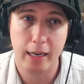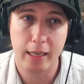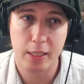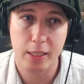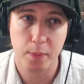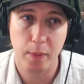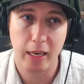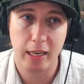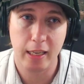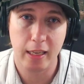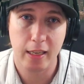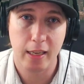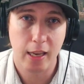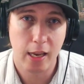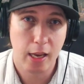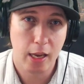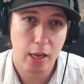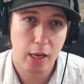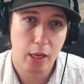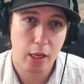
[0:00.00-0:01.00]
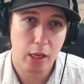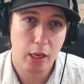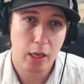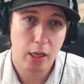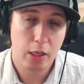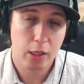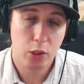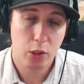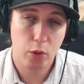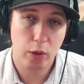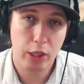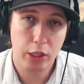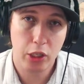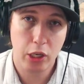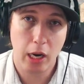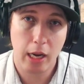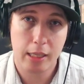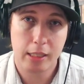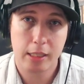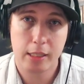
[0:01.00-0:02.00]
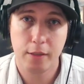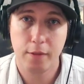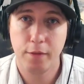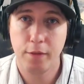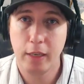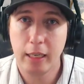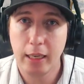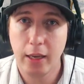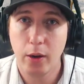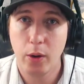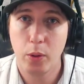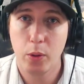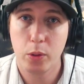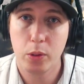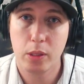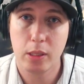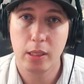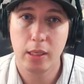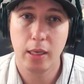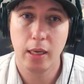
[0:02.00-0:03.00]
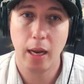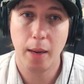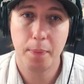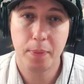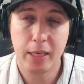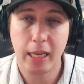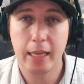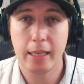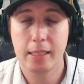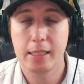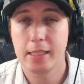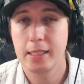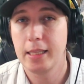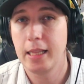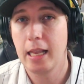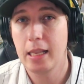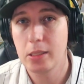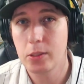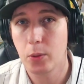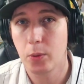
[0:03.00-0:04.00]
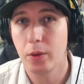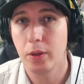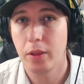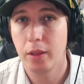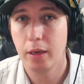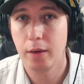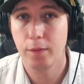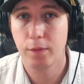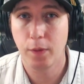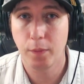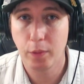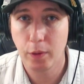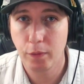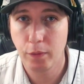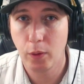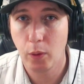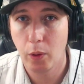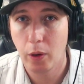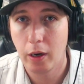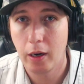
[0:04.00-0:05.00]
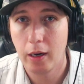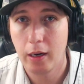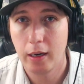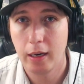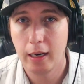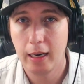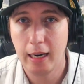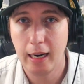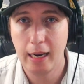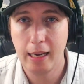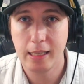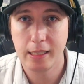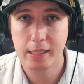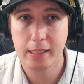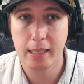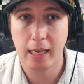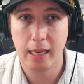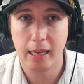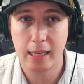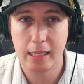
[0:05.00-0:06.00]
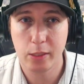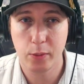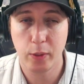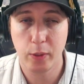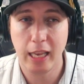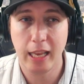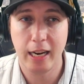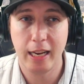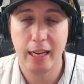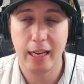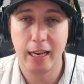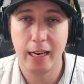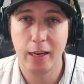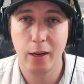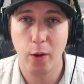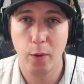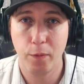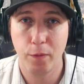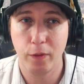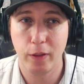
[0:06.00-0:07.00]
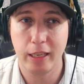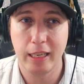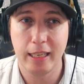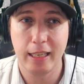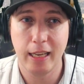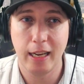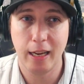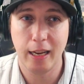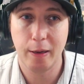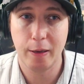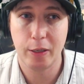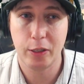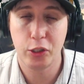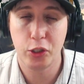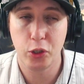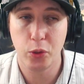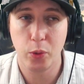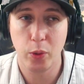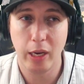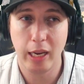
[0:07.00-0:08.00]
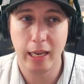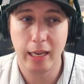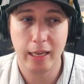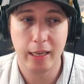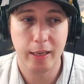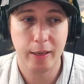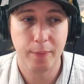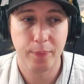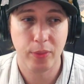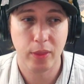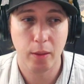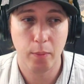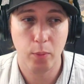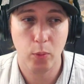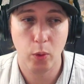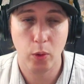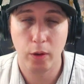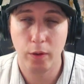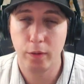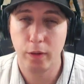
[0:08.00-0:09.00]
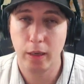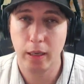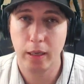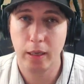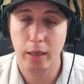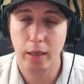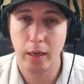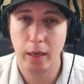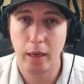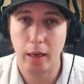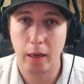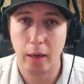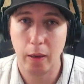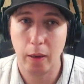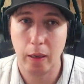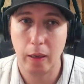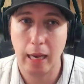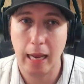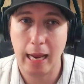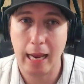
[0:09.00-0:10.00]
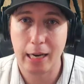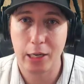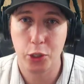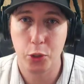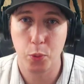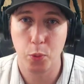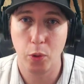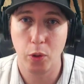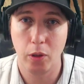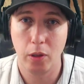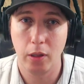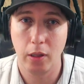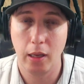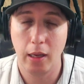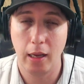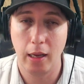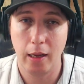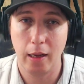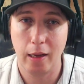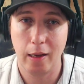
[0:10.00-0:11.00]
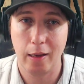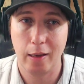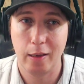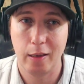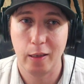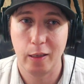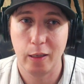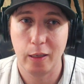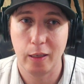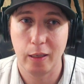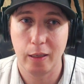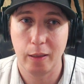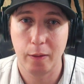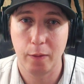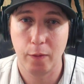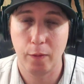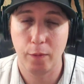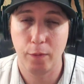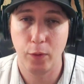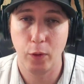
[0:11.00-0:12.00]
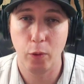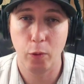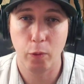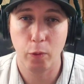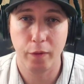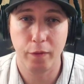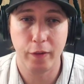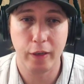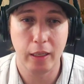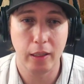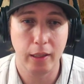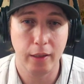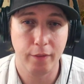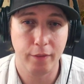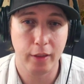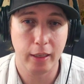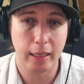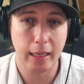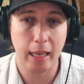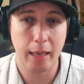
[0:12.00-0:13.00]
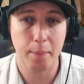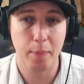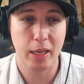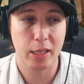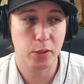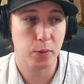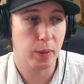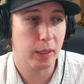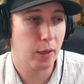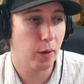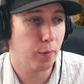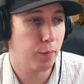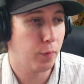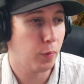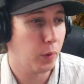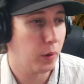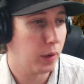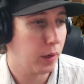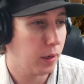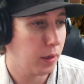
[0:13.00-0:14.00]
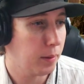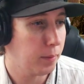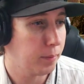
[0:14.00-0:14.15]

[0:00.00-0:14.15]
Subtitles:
as many screenshots and videos and updates and that sort of thing from the floor as we get it, and hopefully do a more of a actual full reveal of the game as we go forward.